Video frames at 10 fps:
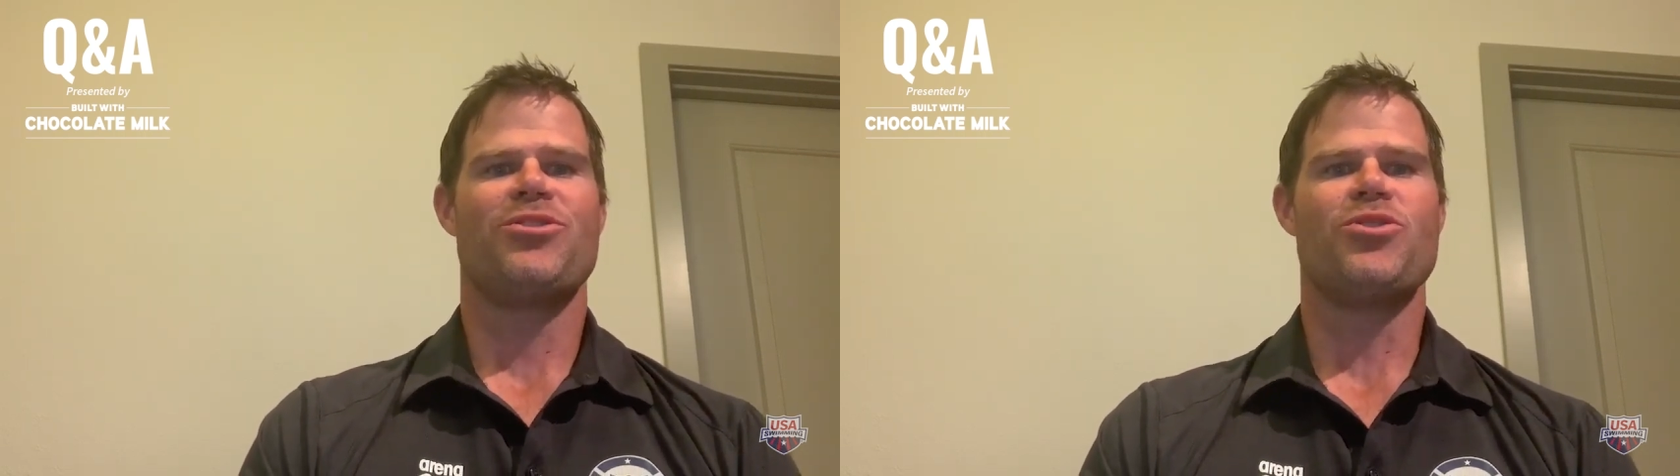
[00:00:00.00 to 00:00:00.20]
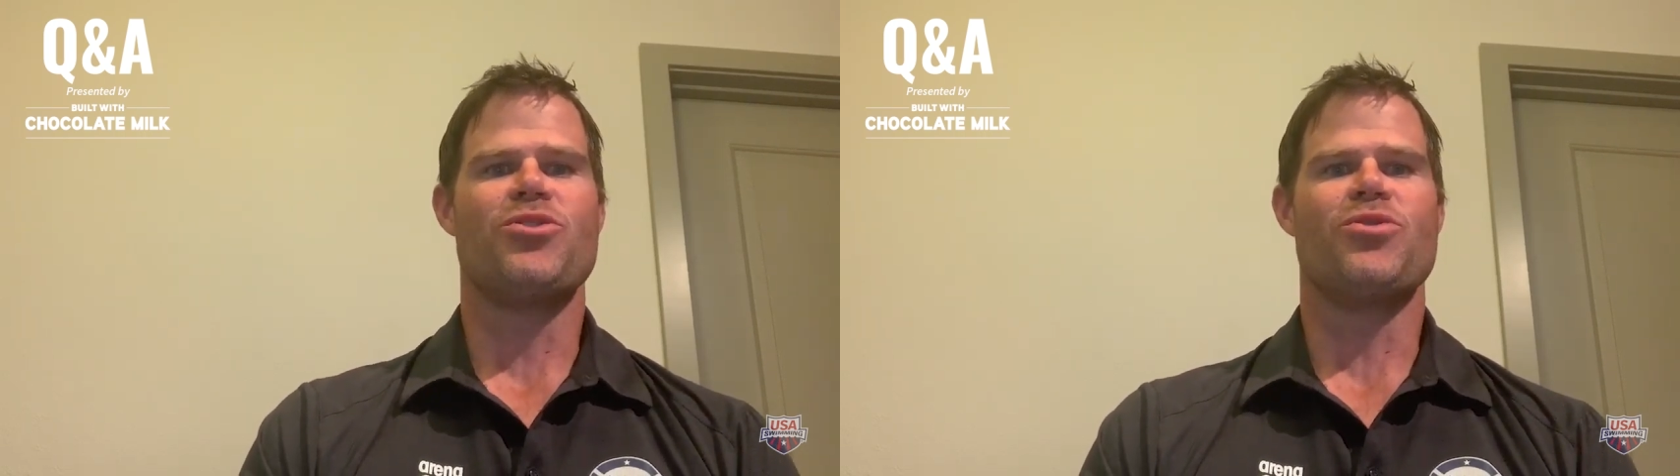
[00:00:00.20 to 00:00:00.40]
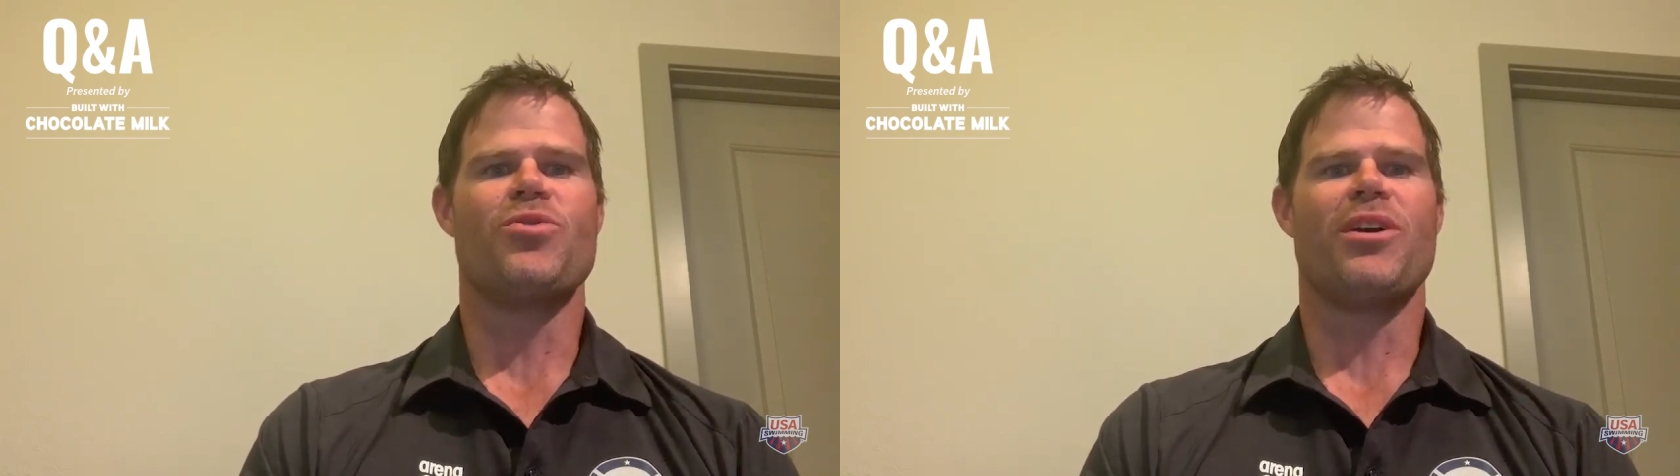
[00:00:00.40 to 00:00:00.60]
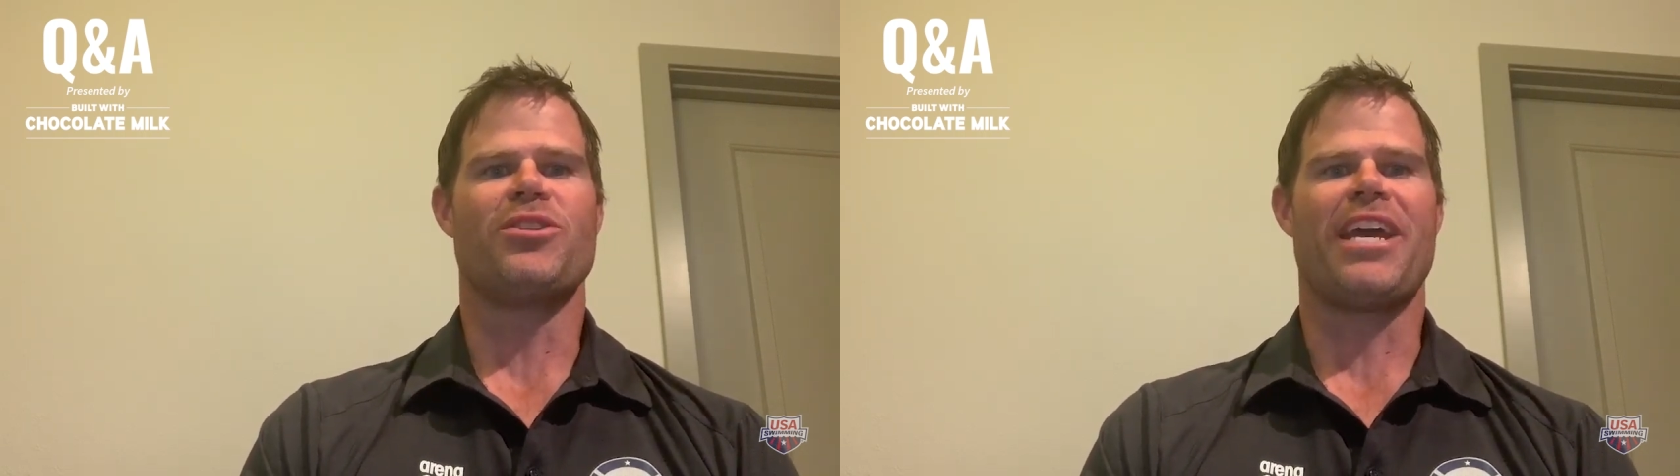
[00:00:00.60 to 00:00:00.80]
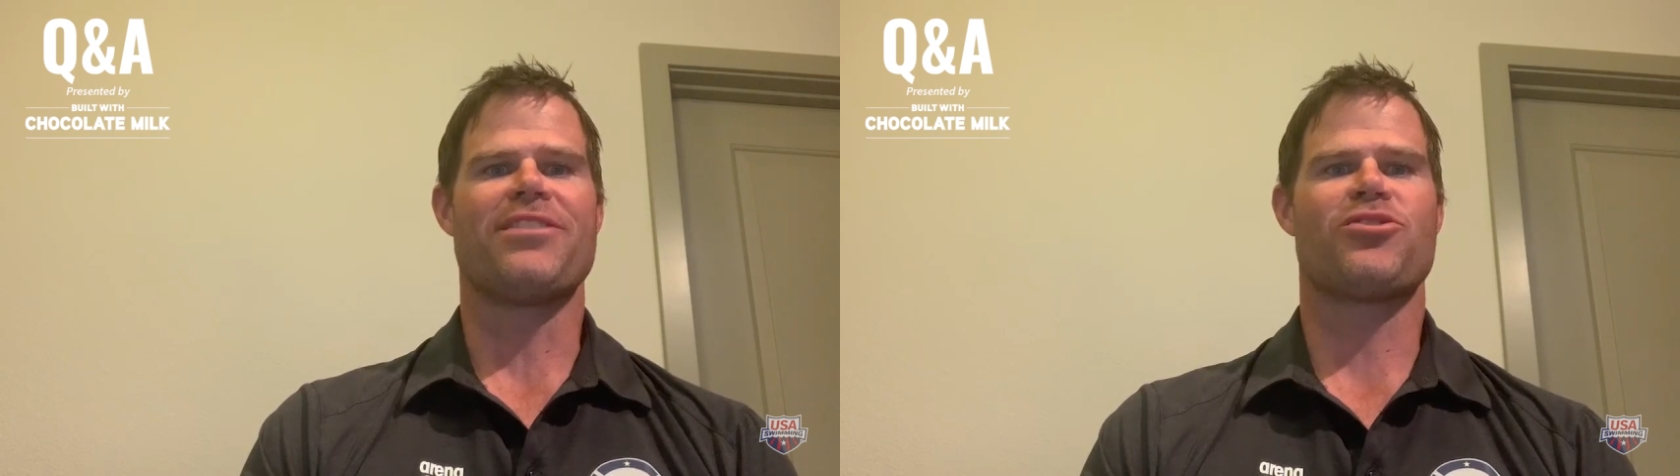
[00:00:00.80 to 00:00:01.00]
to,
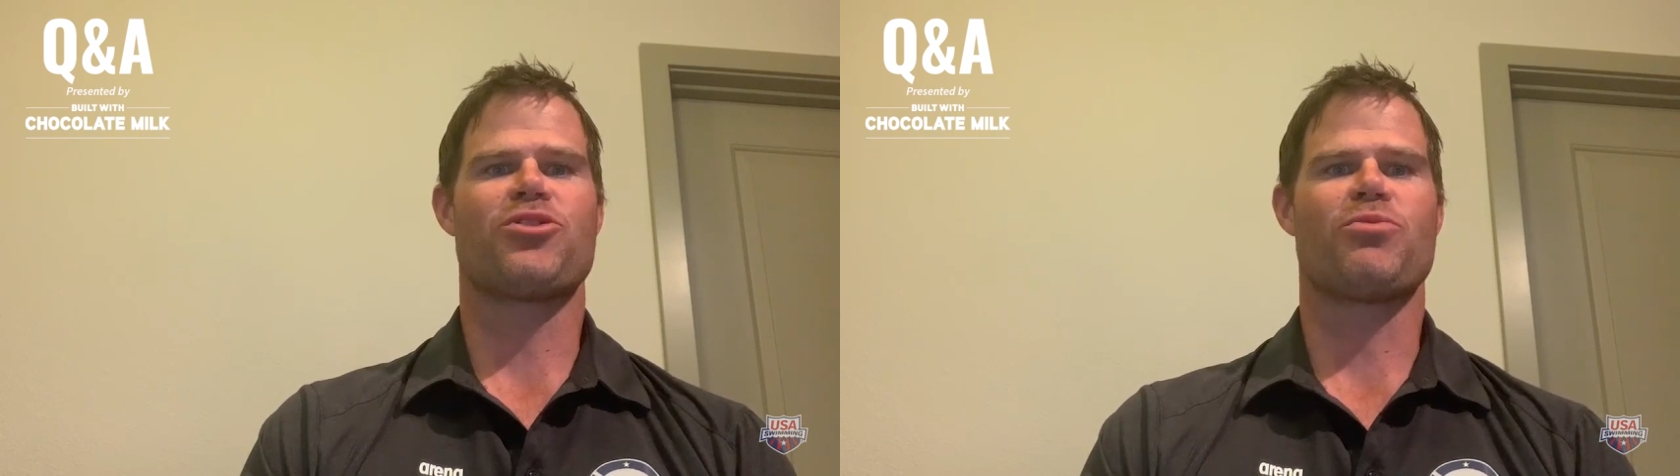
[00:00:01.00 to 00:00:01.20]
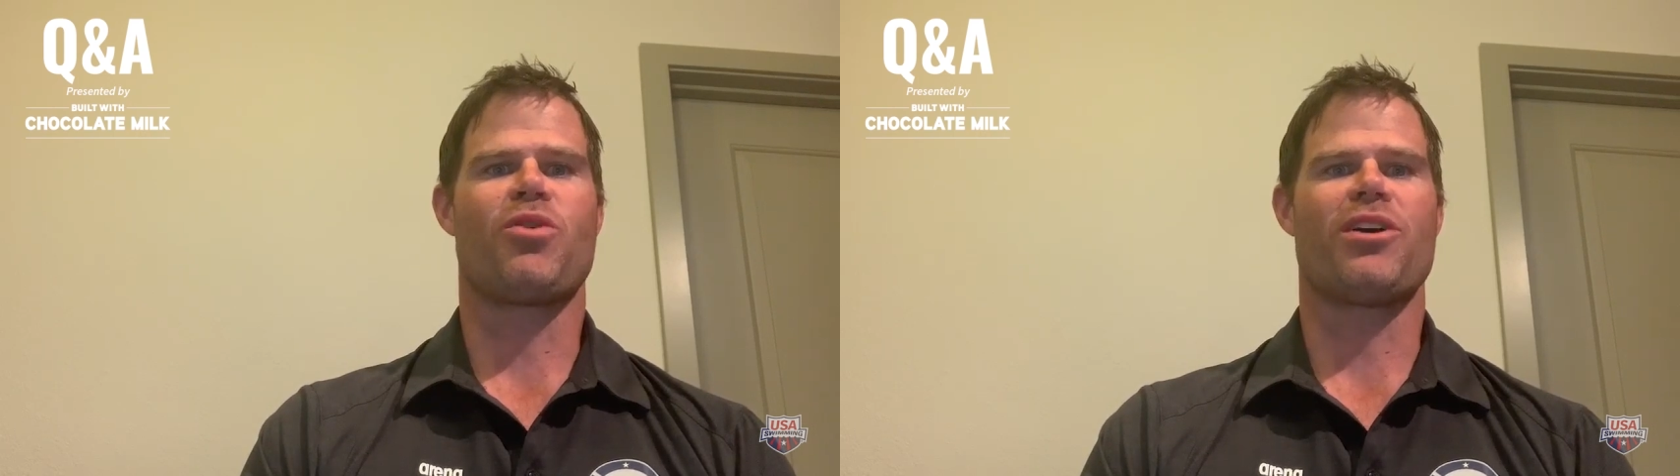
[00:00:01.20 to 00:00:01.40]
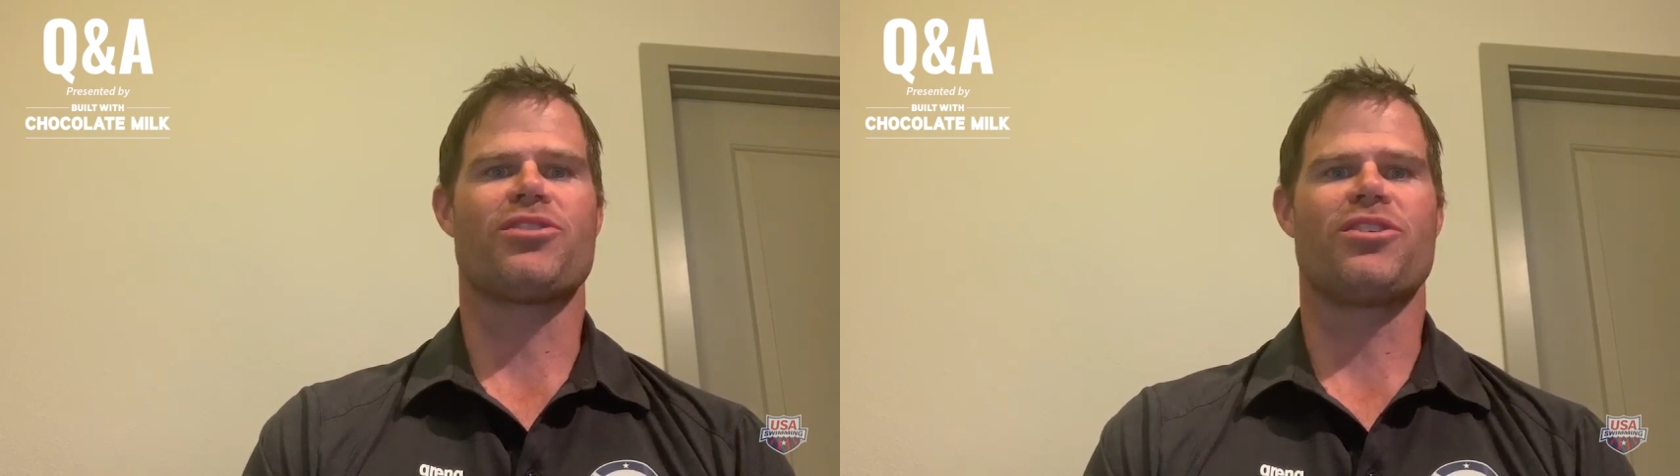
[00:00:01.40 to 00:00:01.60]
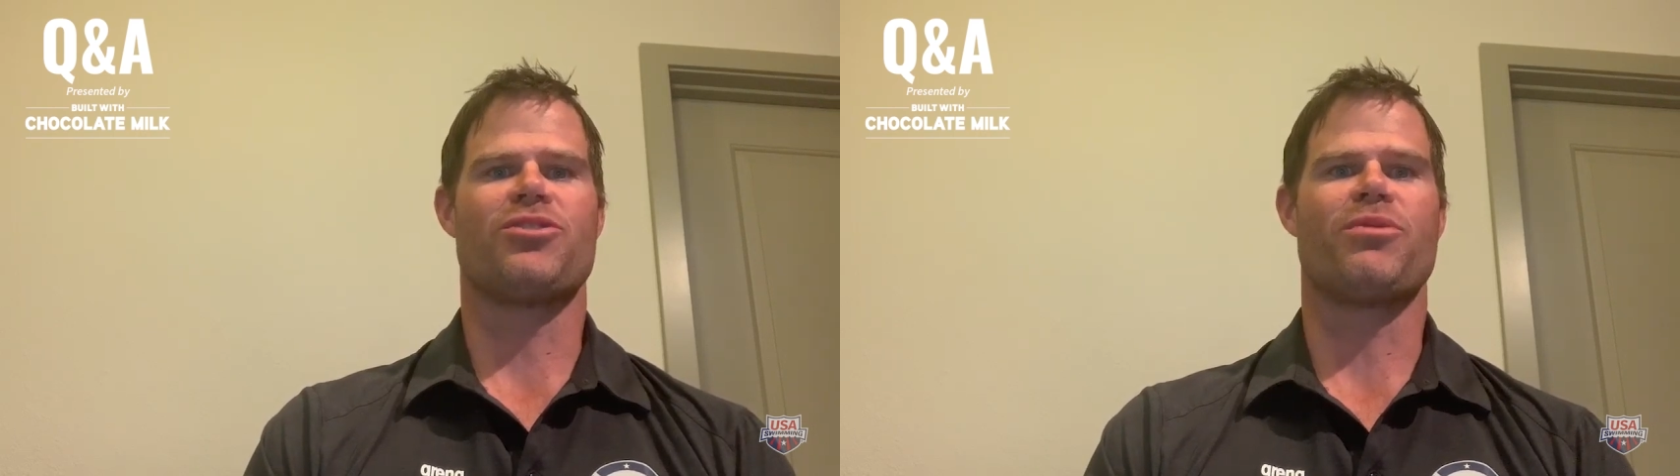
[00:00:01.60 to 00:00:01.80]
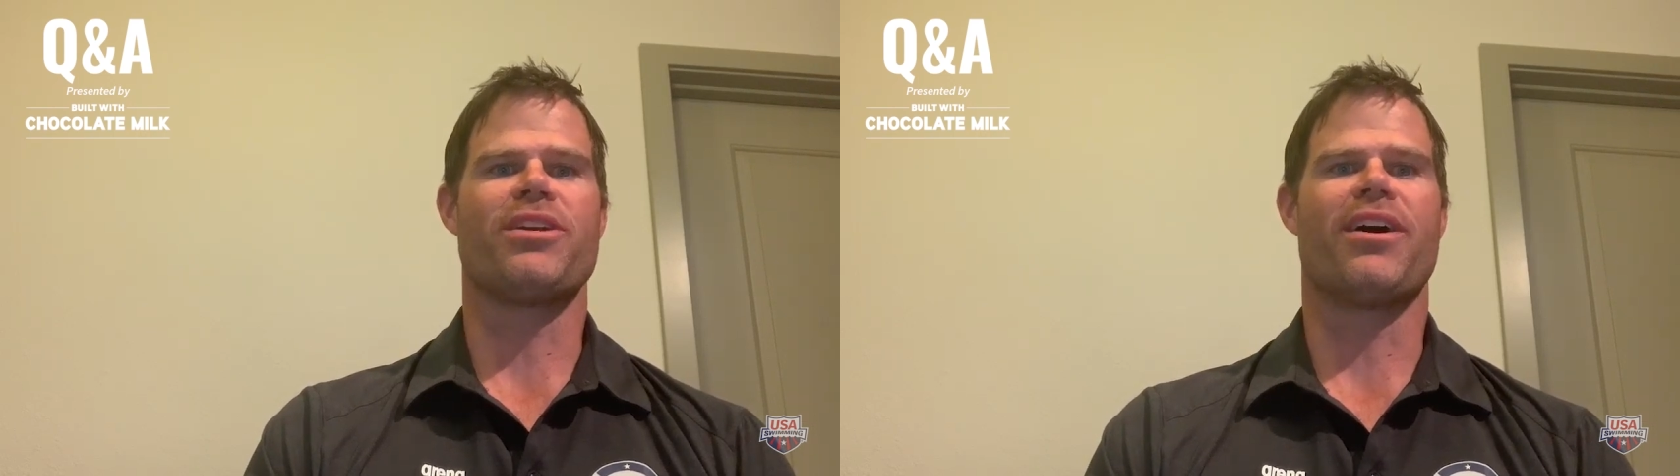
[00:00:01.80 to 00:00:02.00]
to answer some
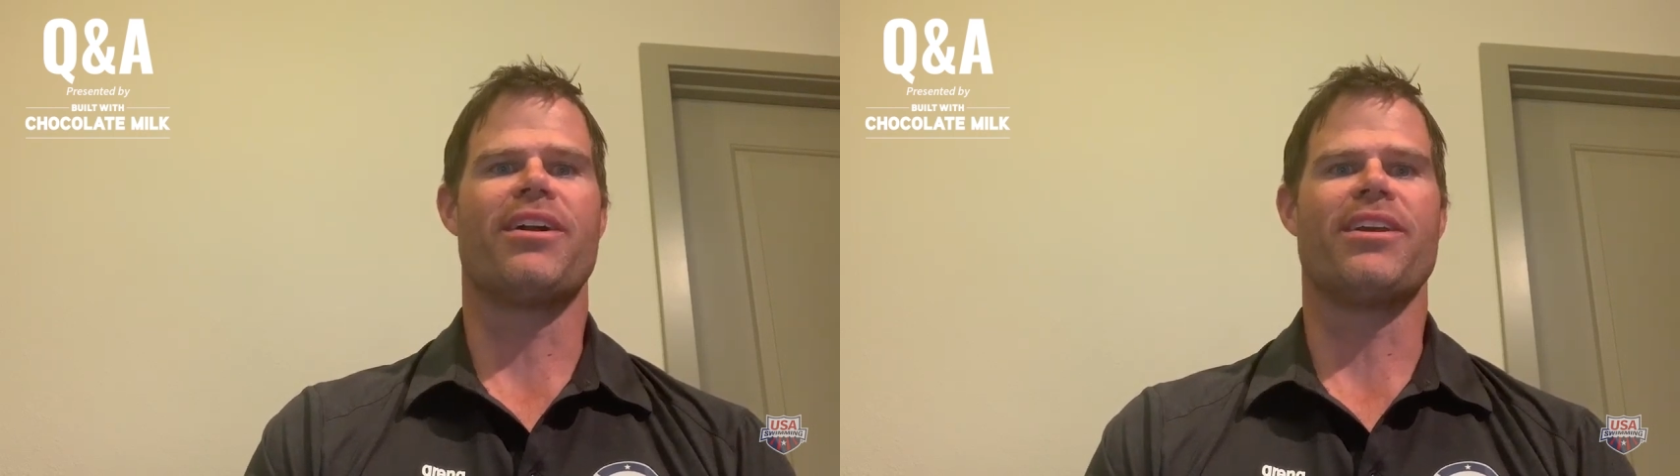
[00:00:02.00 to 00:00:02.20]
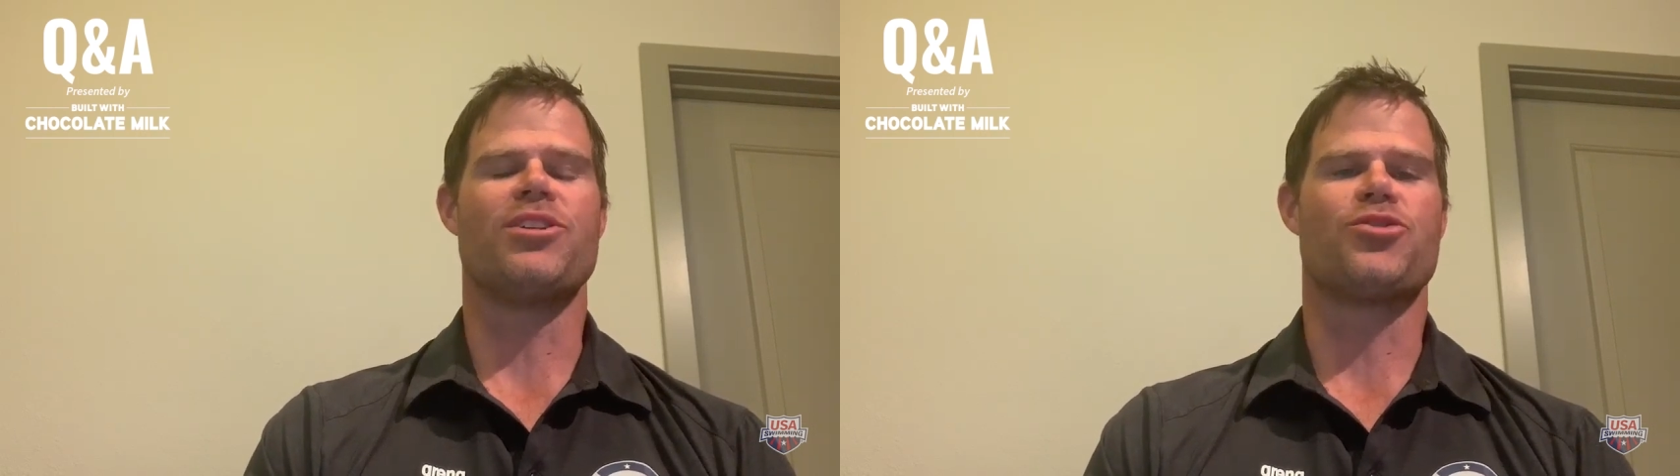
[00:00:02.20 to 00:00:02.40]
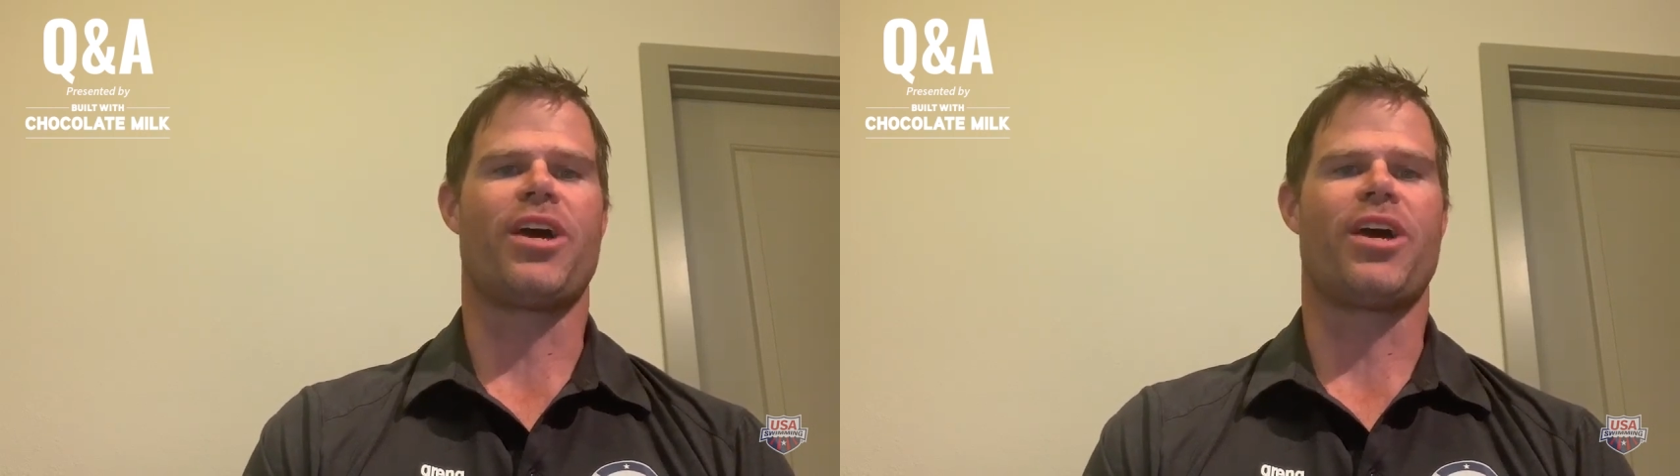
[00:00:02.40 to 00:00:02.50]
questions regarding